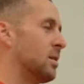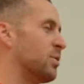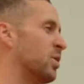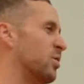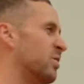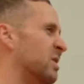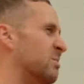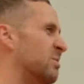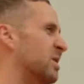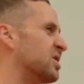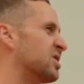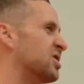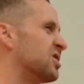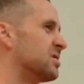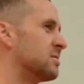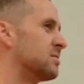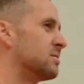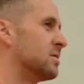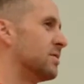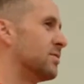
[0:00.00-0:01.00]
I'm not really much
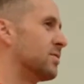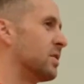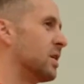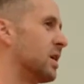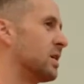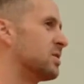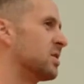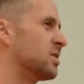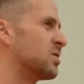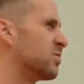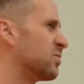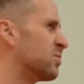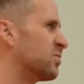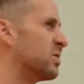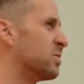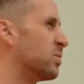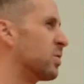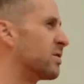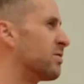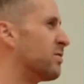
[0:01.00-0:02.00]
of a, I, I don't
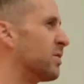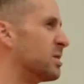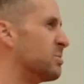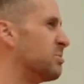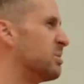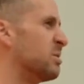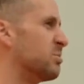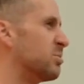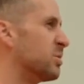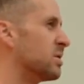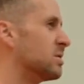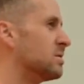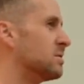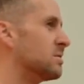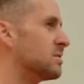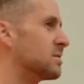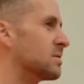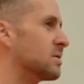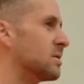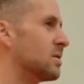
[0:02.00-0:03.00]
really want to fight people
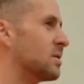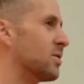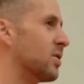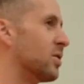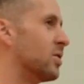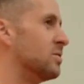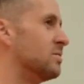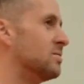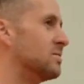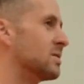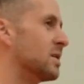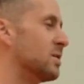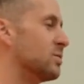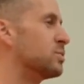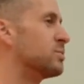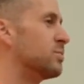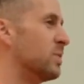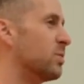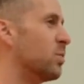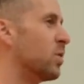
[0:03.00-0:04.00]
although it
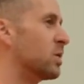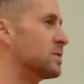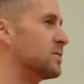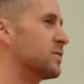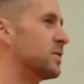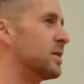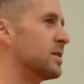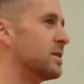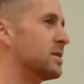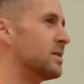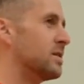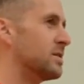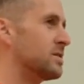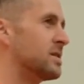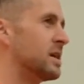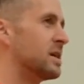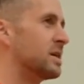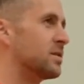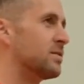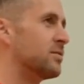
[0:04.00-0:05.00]
was, it was for the, the
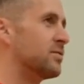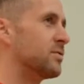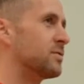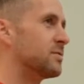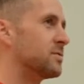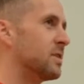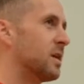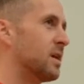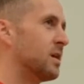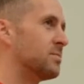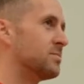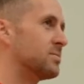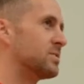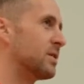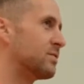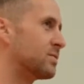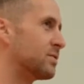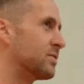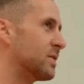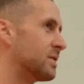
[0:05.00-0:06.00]
sake of um,
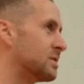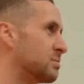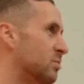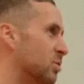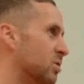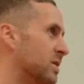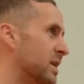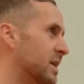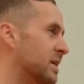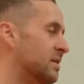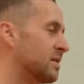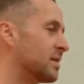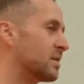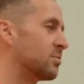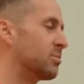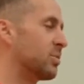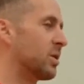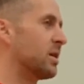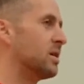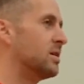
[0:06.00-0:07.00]
self-defense more than
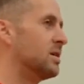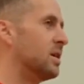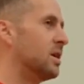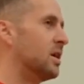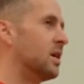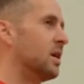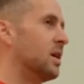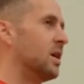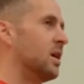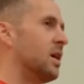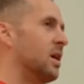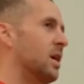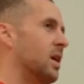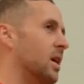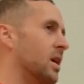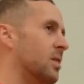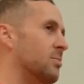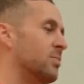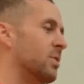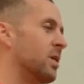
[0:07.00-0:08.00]
anything. But
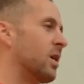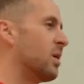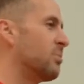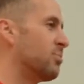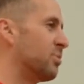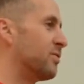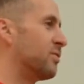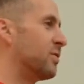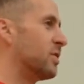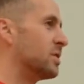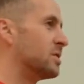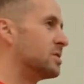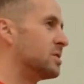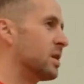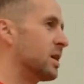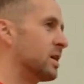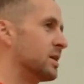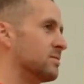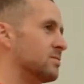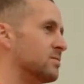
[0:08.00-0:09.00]
um, I prefer
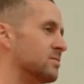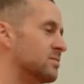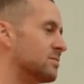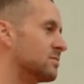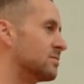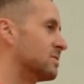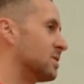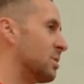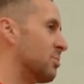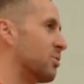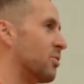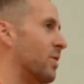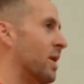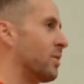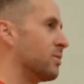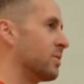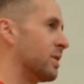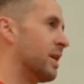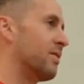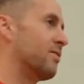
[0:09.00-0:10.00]
to like jump
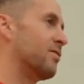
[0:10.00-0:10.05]
around and